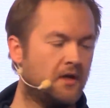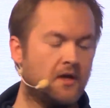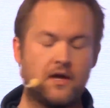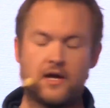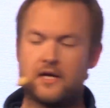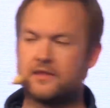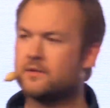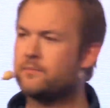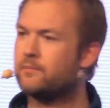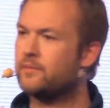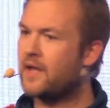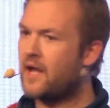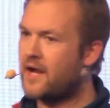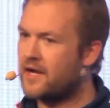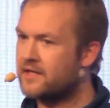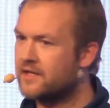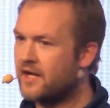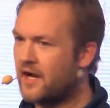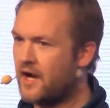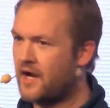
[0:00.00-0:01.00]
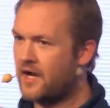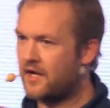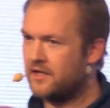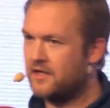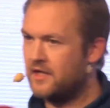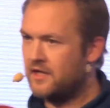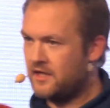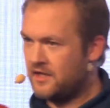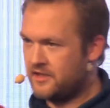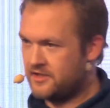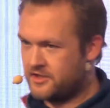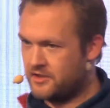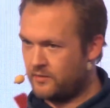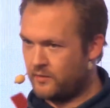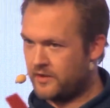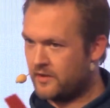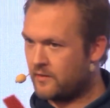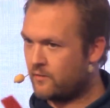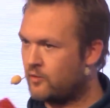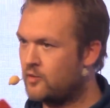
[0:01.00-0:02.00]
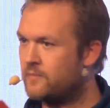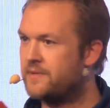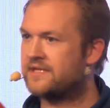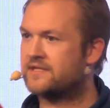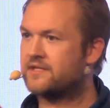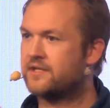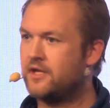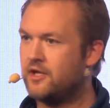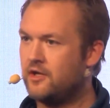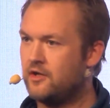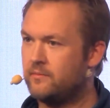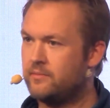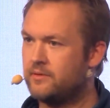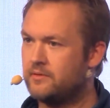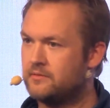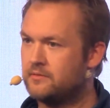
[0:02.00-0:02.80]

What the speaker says: And the blind guy is doing a Rubik's Cube.